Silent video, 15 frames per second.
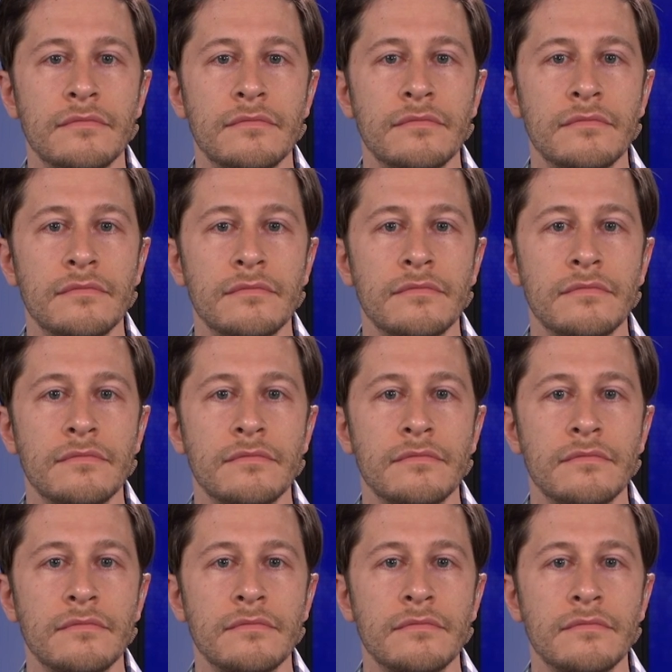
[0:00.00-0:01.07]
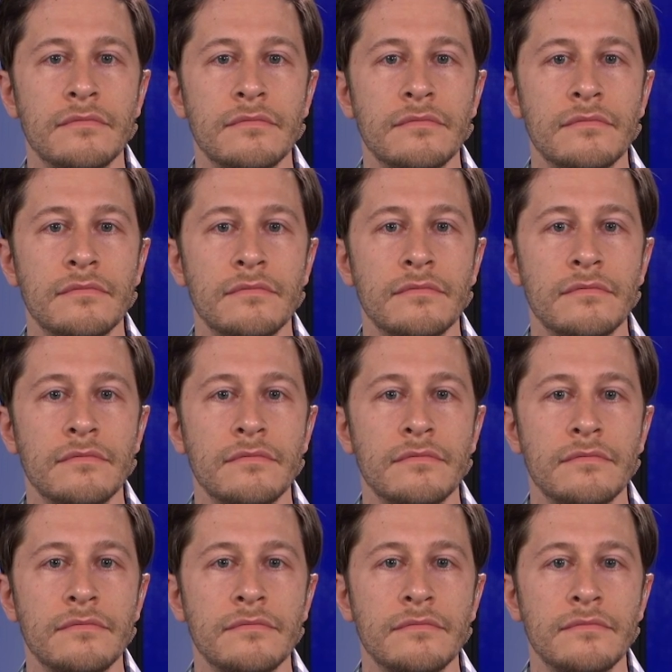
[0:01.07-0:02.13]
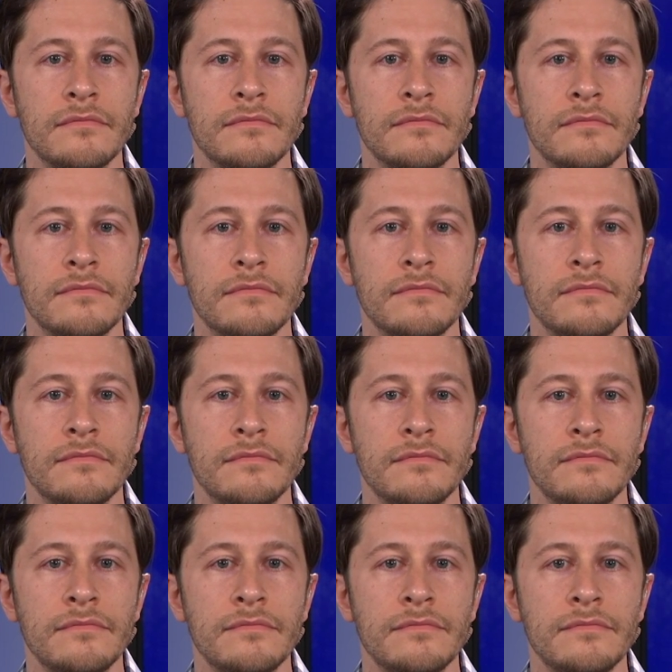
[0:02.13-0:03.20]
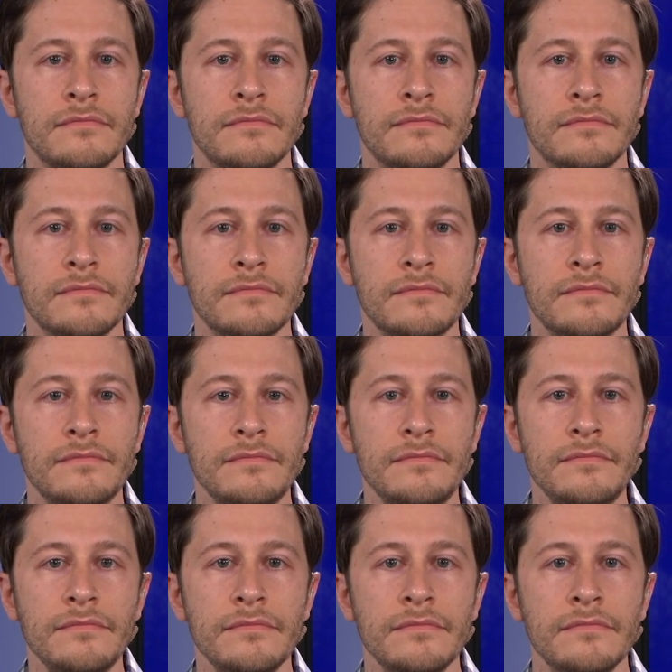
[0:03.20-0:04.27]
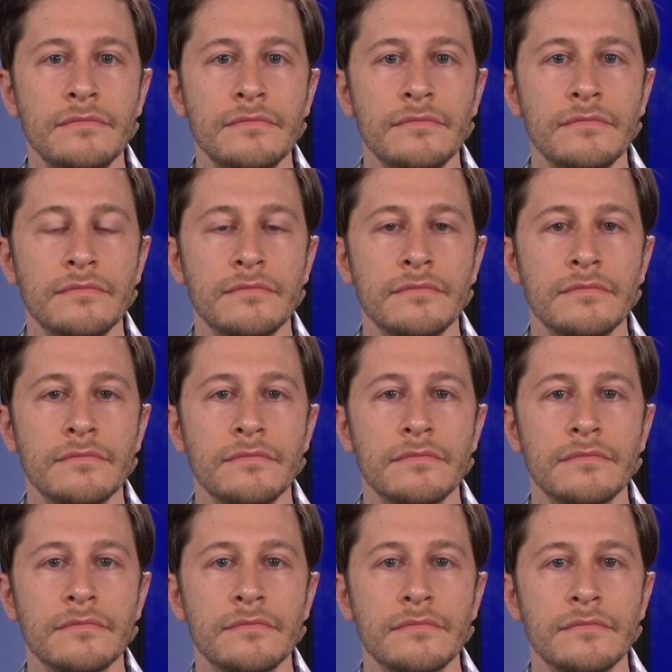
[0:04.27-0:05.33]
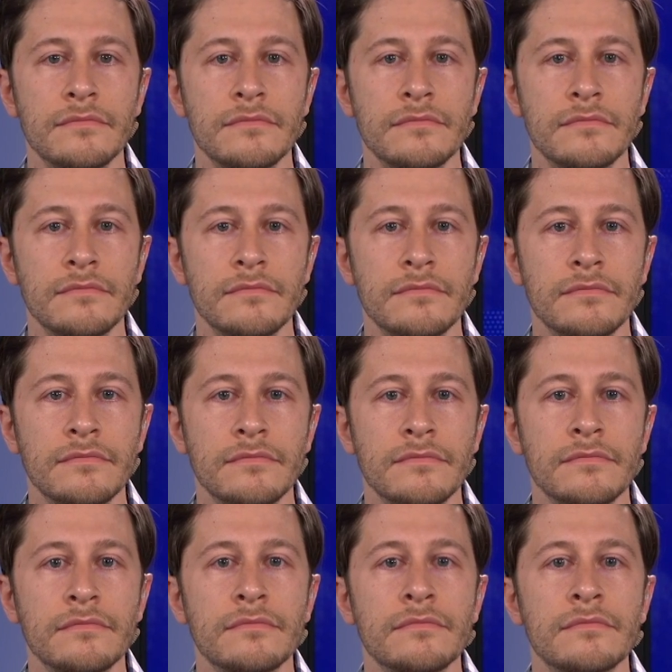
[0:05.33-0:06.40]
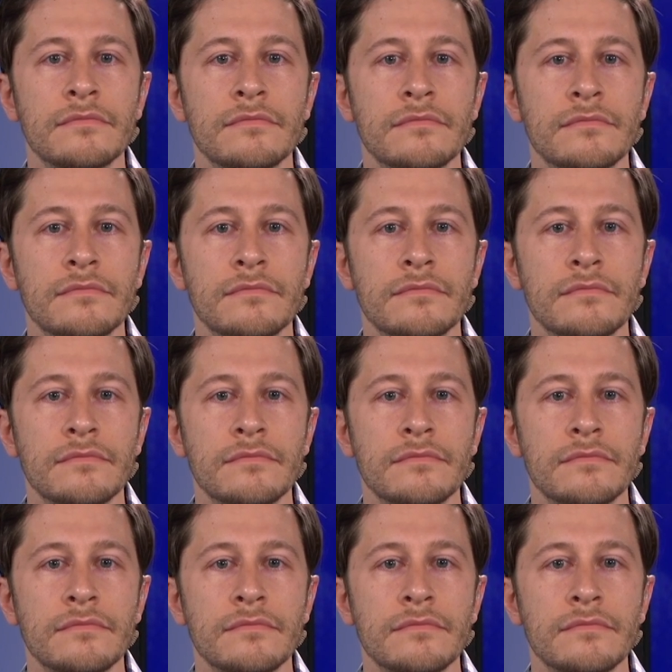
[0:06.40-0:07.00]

[no speech]